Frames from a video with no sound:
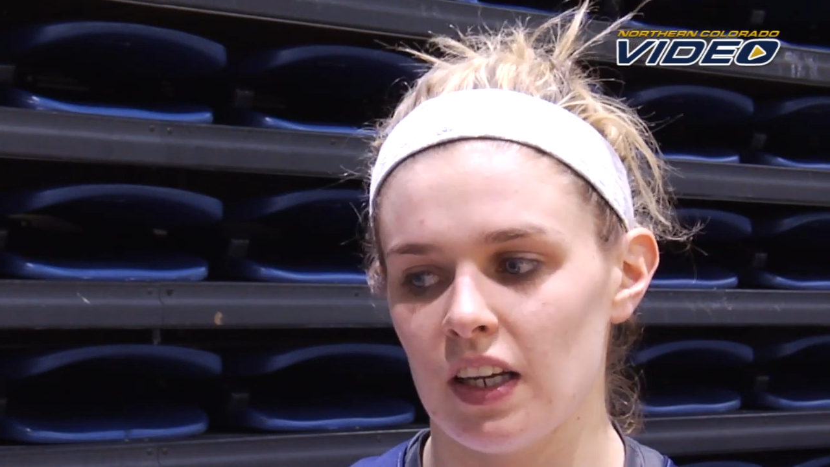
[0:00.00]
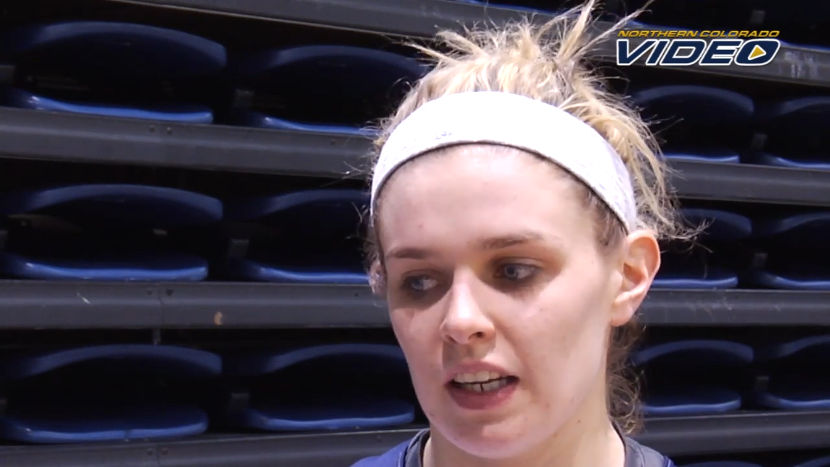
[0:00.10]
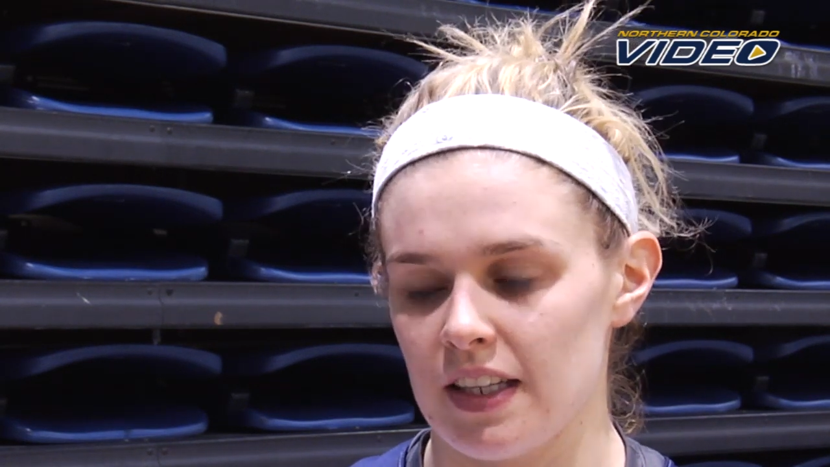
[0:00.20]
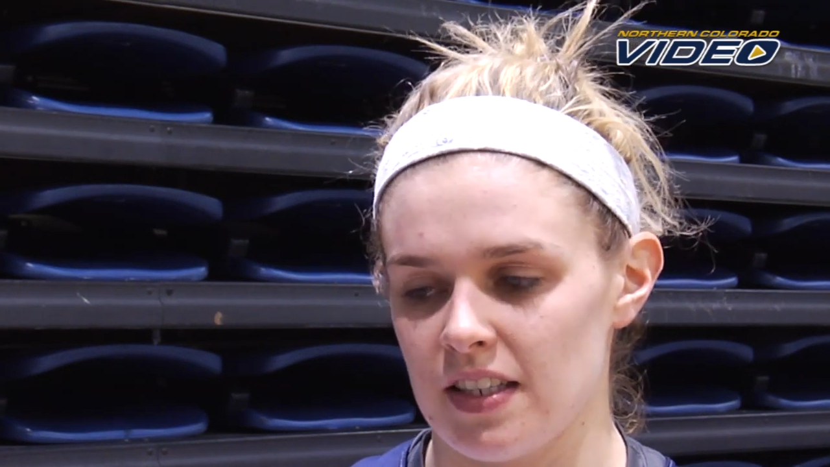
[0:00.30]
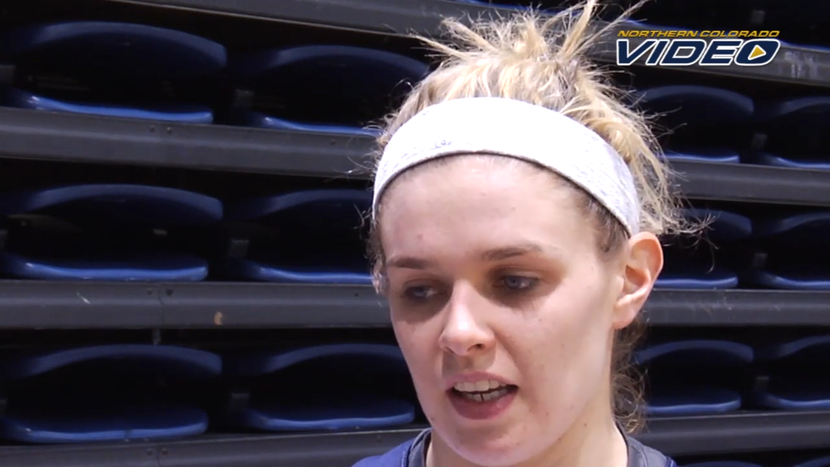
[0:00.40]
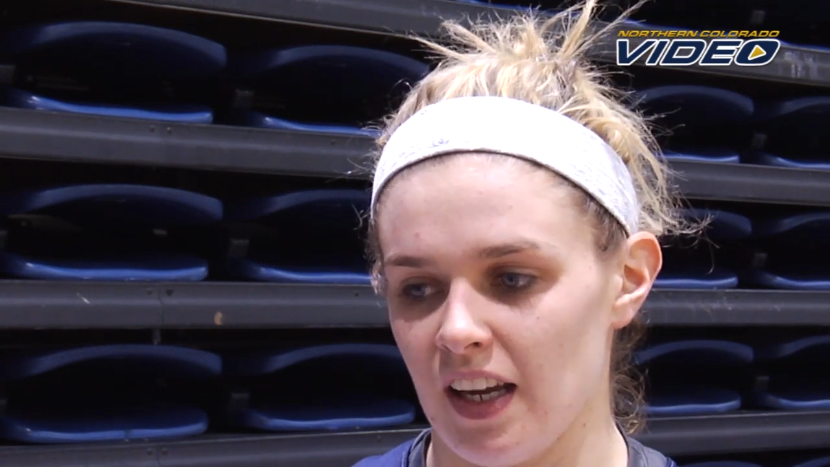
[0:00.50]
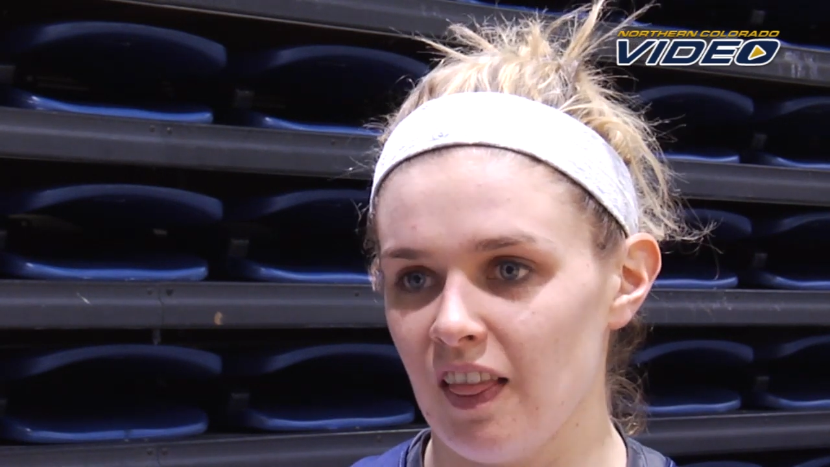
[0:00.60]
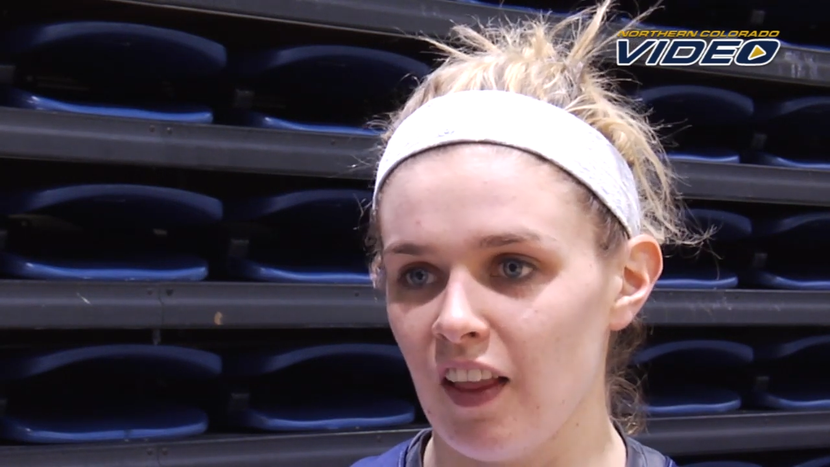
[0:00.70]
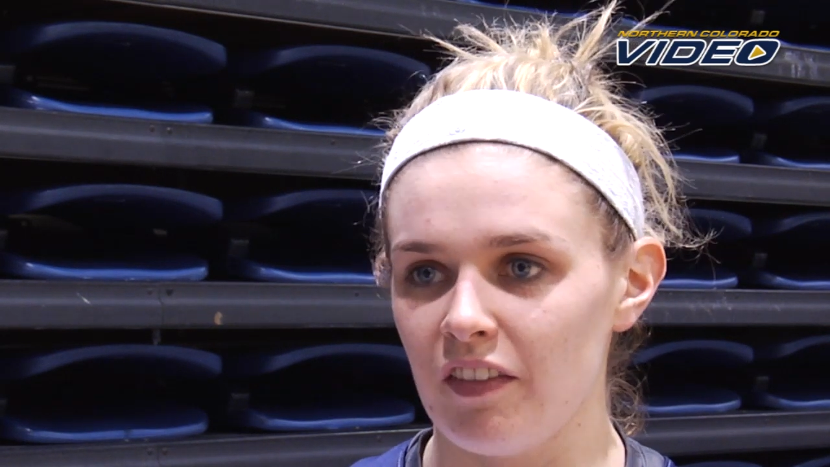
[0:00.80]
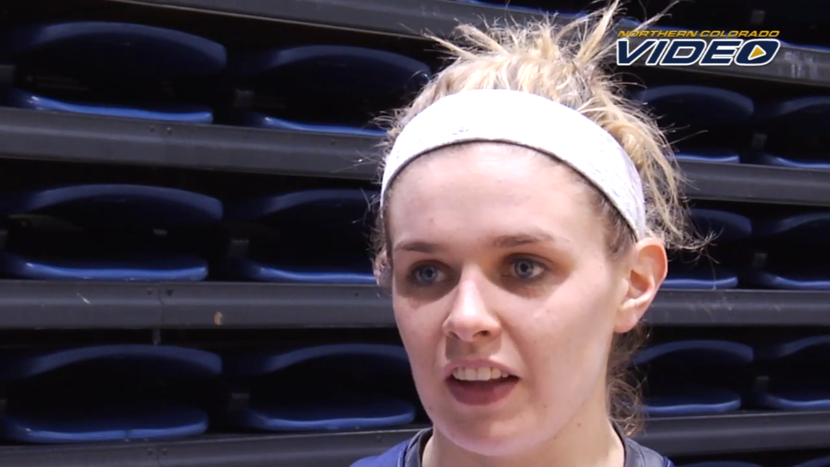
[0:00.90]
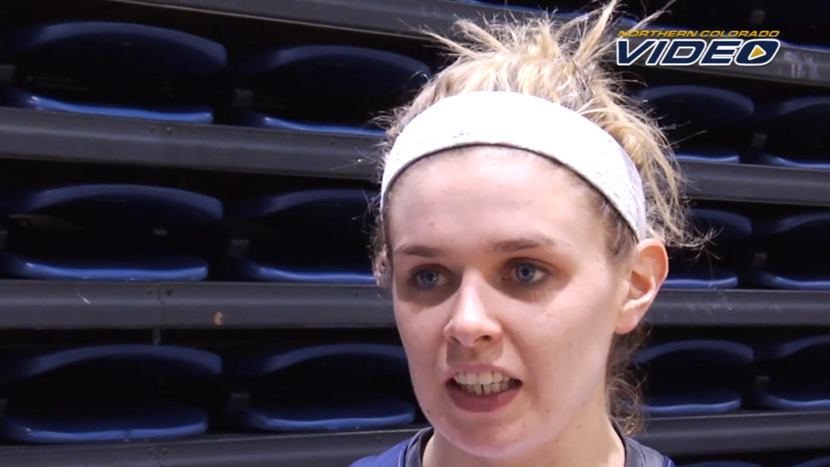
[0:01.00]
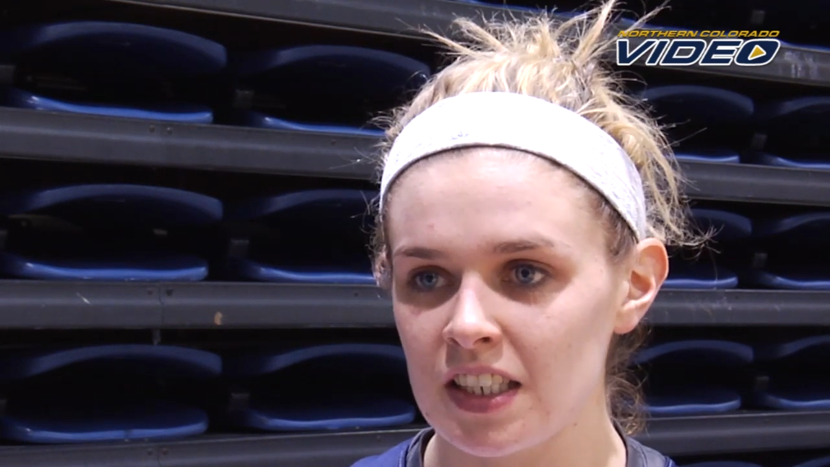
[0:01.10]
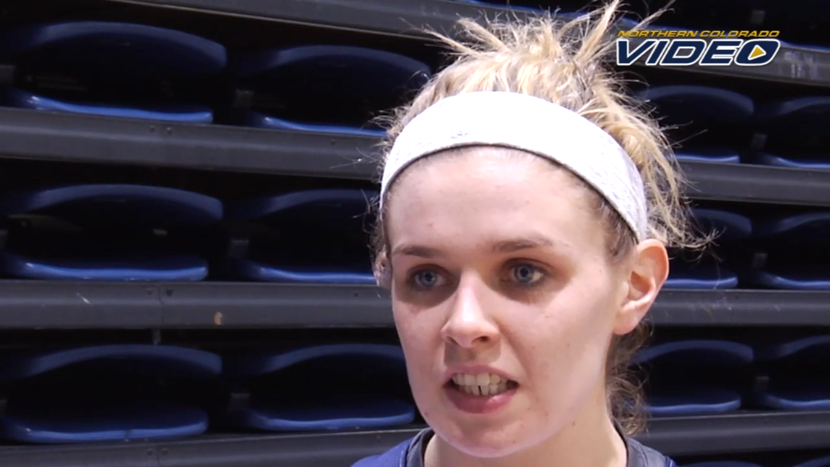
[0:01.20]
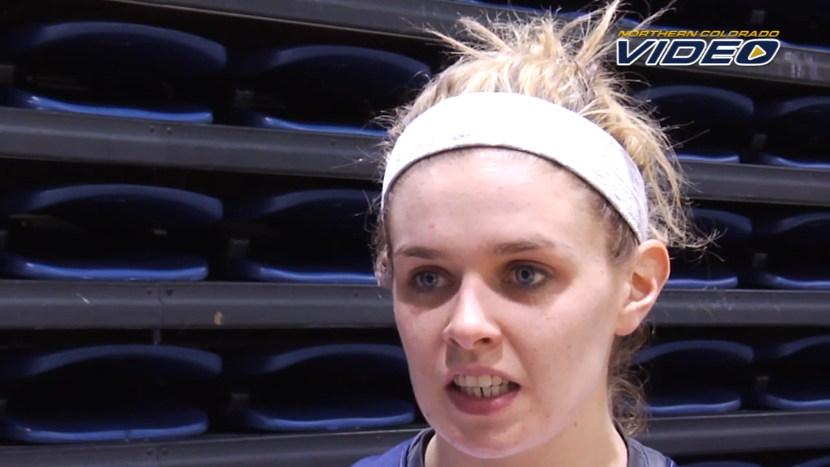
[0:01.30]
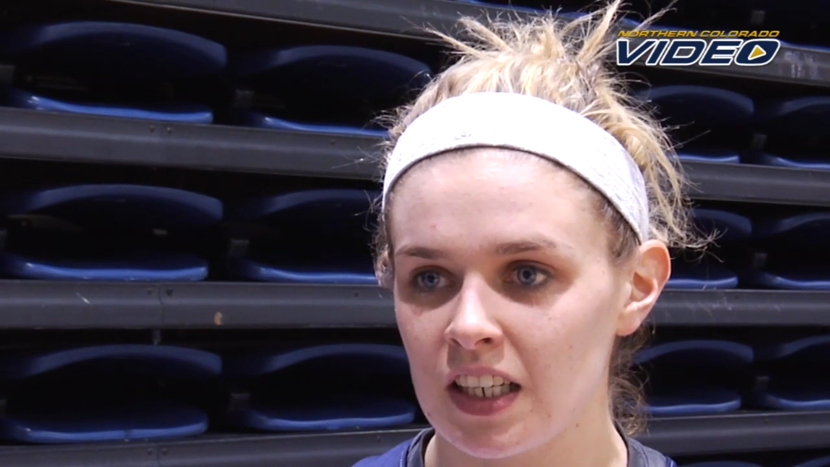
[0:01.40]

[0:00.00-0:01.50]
let's see, Loveland